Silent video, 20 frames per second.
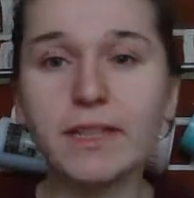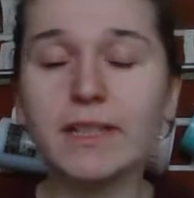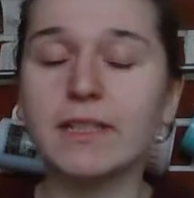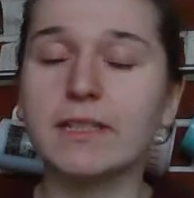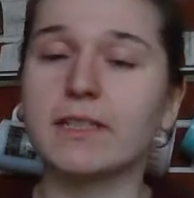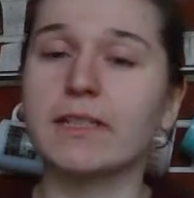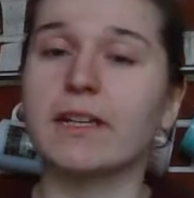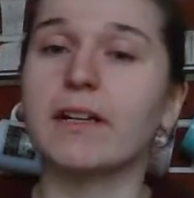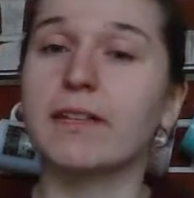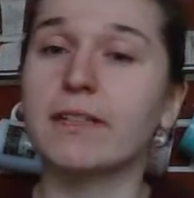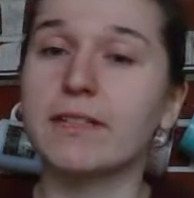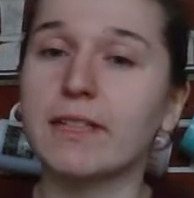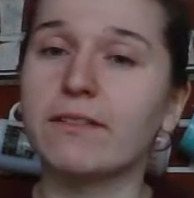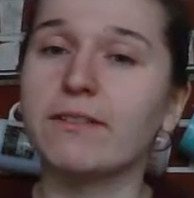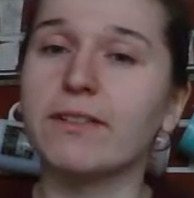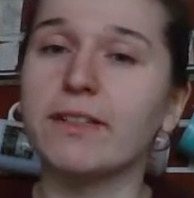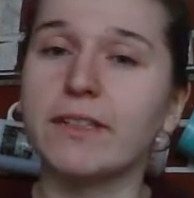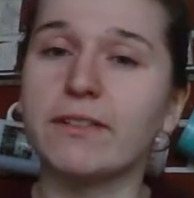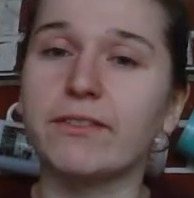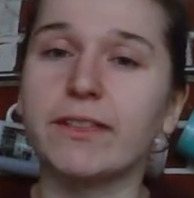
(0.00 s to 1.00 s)
it's a
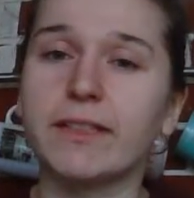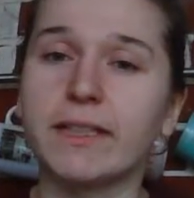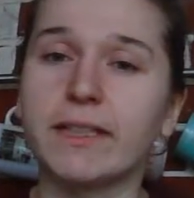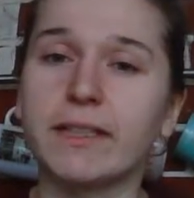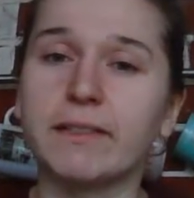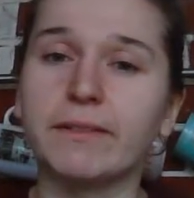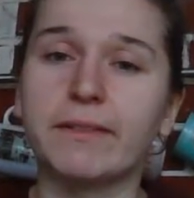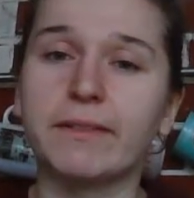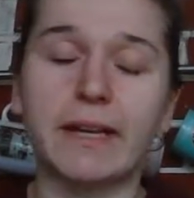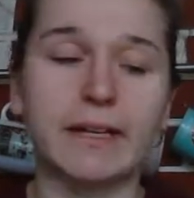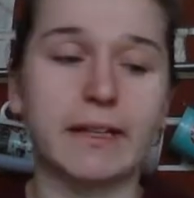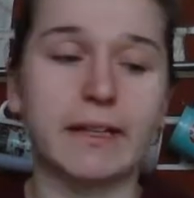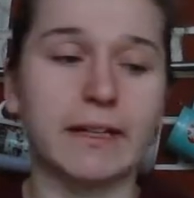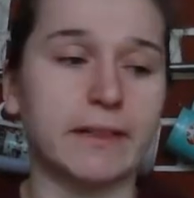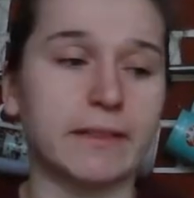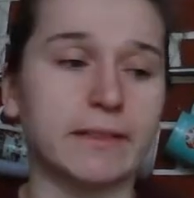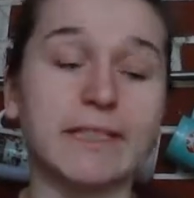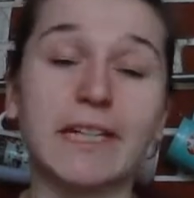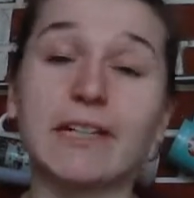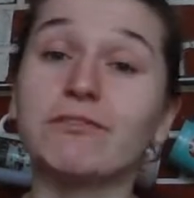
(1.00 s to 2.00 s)
really, really
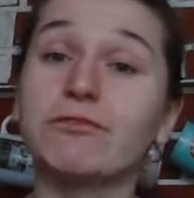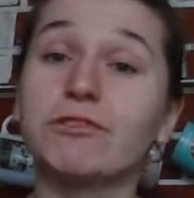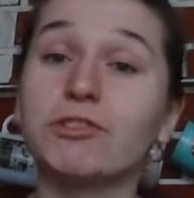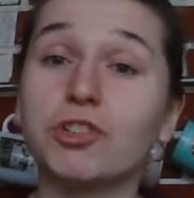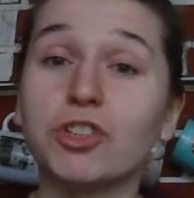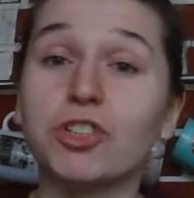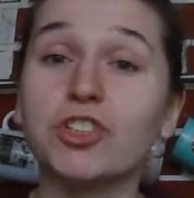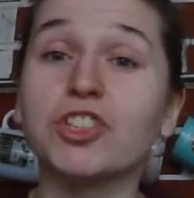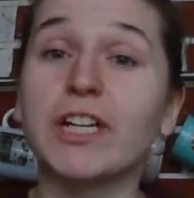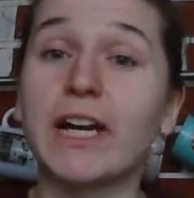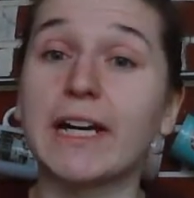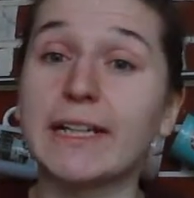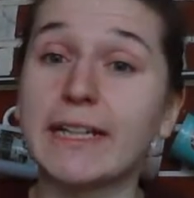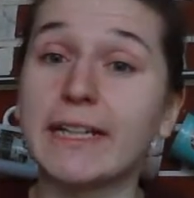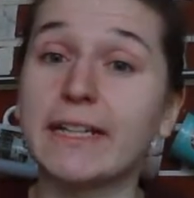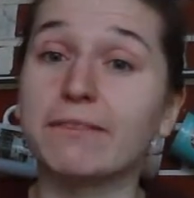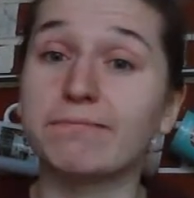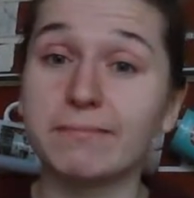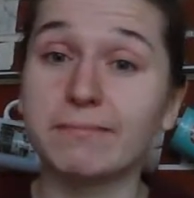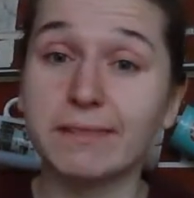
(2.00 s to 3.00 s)
it's a good
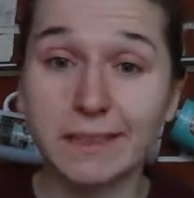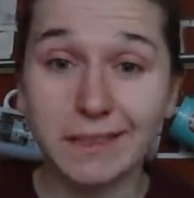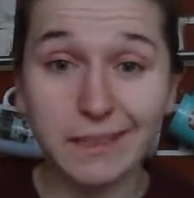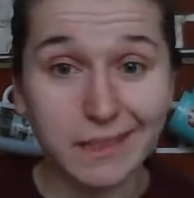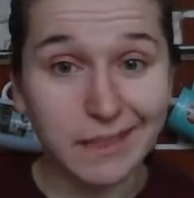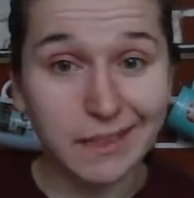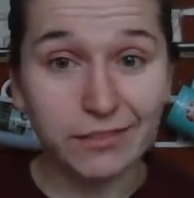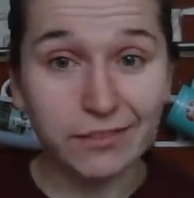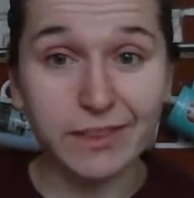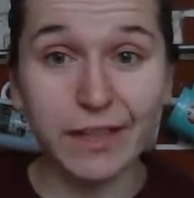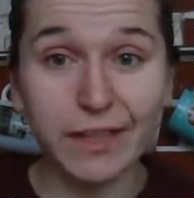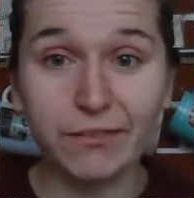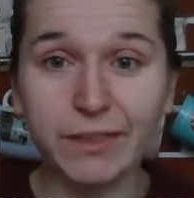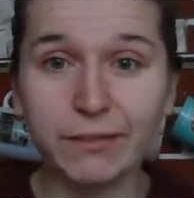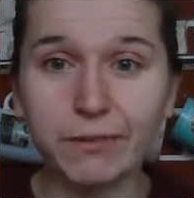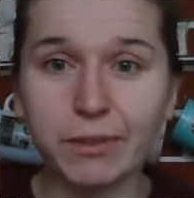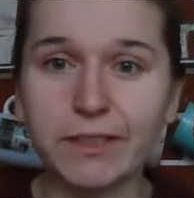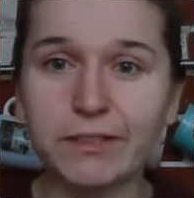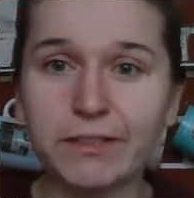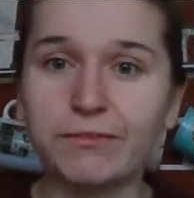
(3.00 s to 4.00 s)
charity for
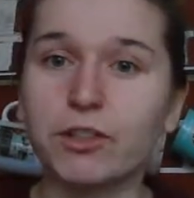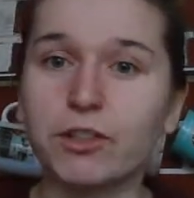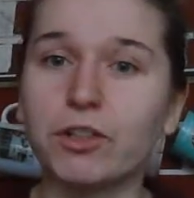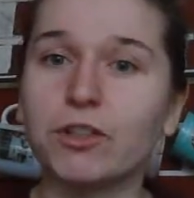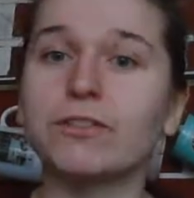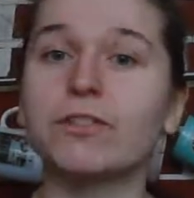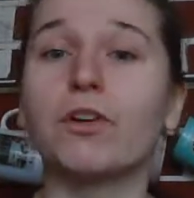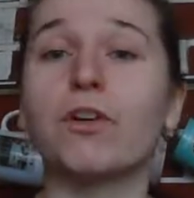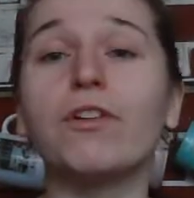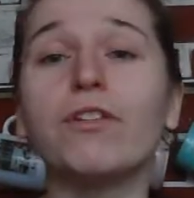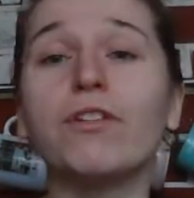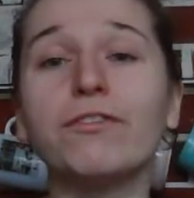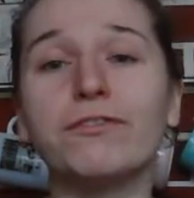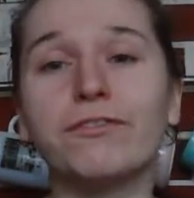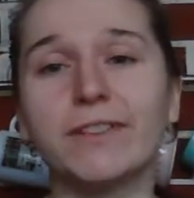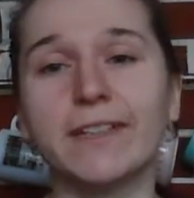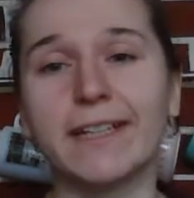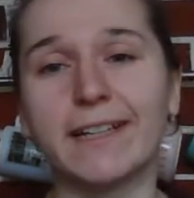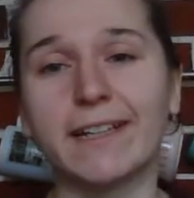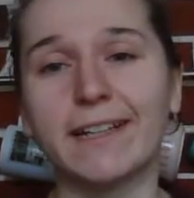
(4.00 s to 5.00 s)
everyone involved.
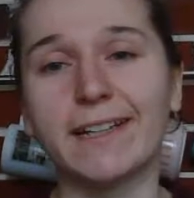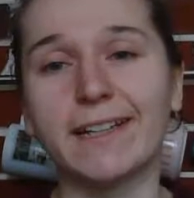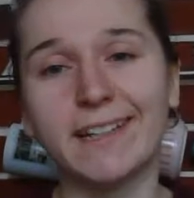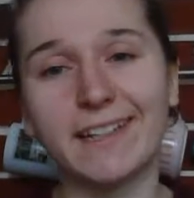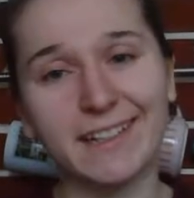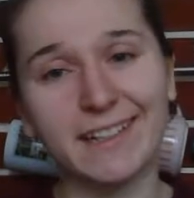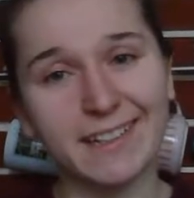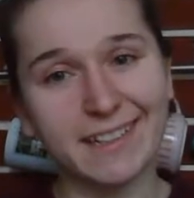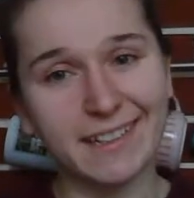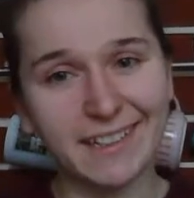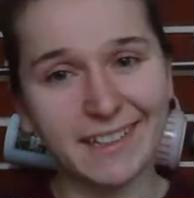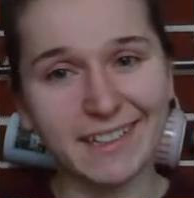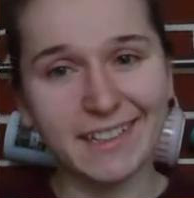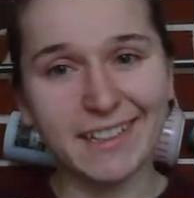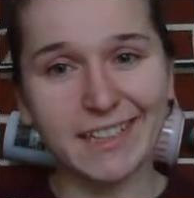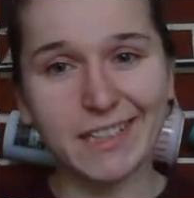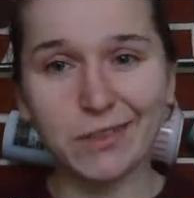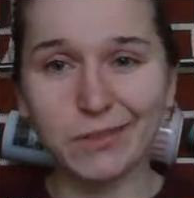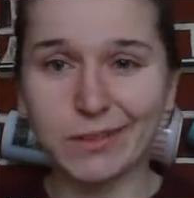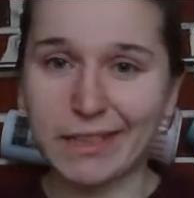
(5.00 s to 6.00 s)
Hopefully,
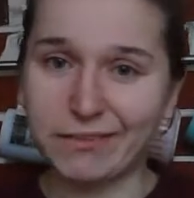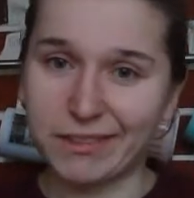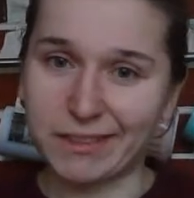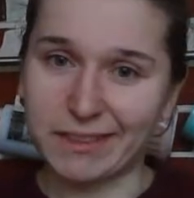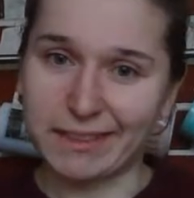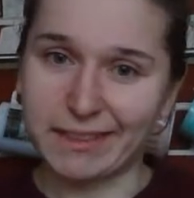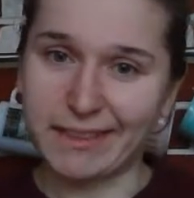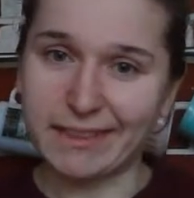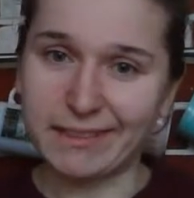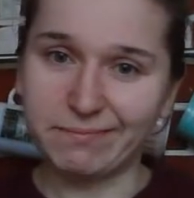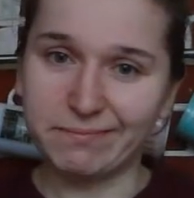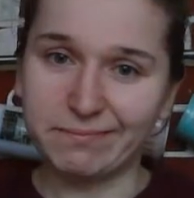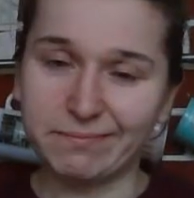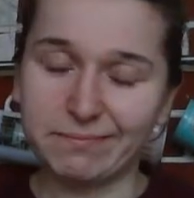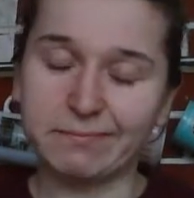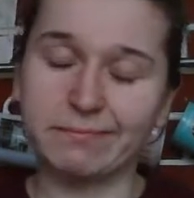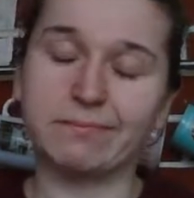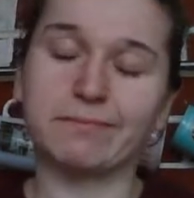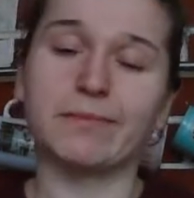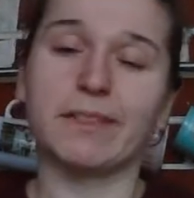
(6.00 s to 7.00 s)
you'll never need it,
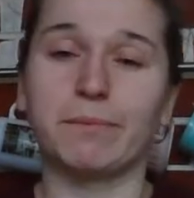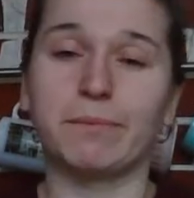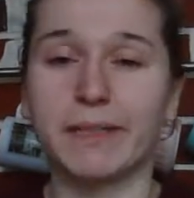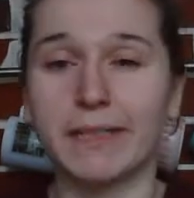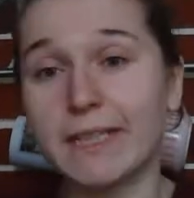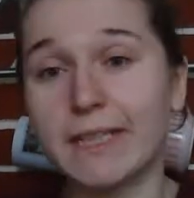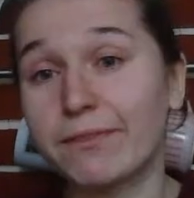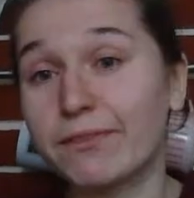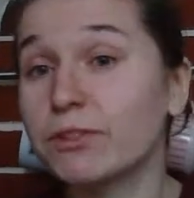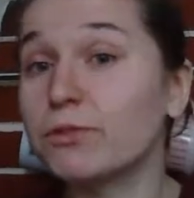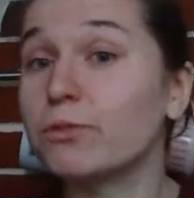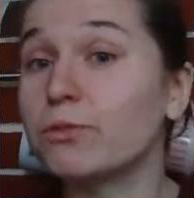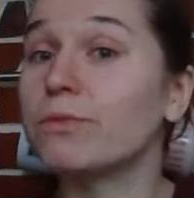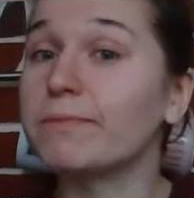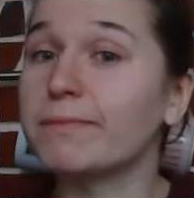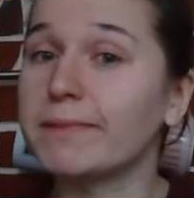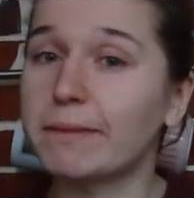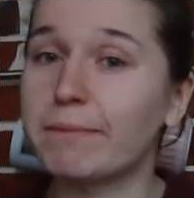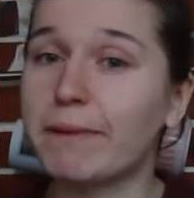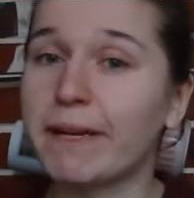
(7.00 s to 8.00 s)
but you never know,
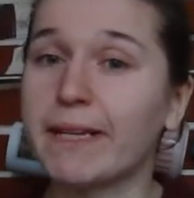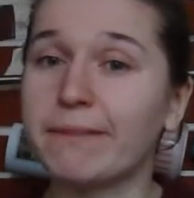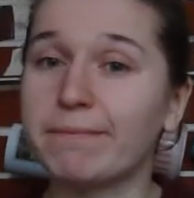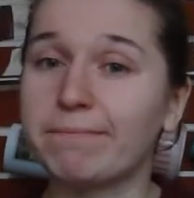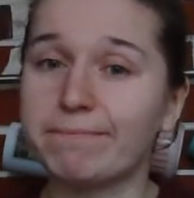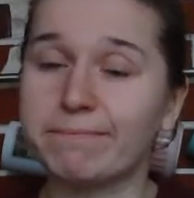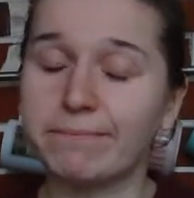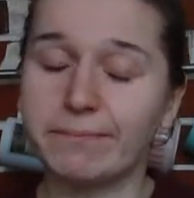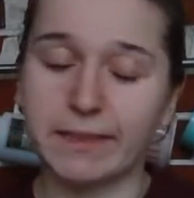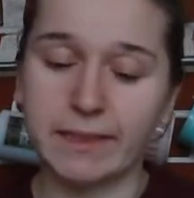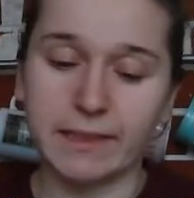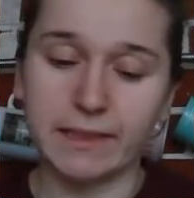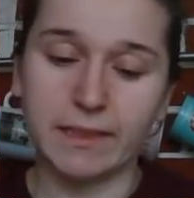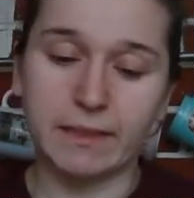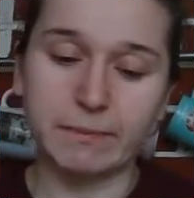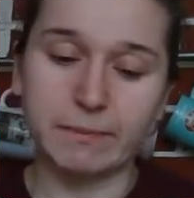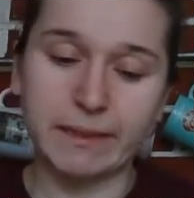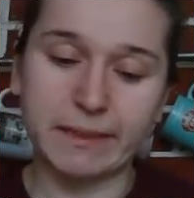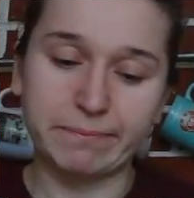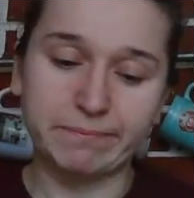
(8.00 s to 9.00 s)
you might, you know
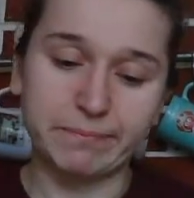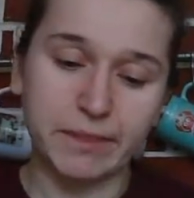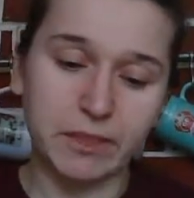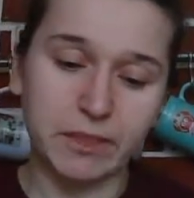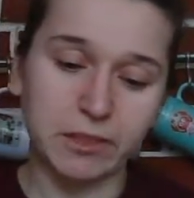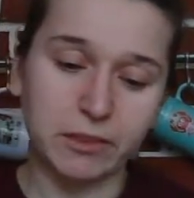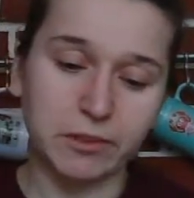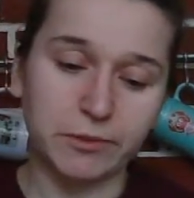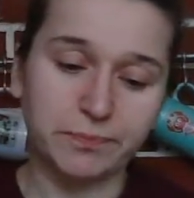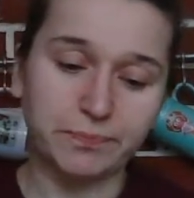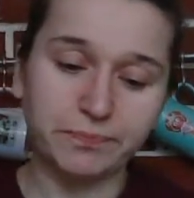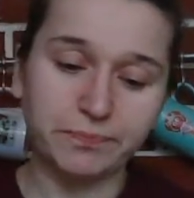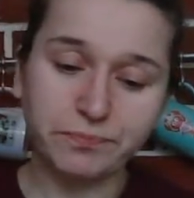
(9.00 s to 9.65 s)
what I mean, so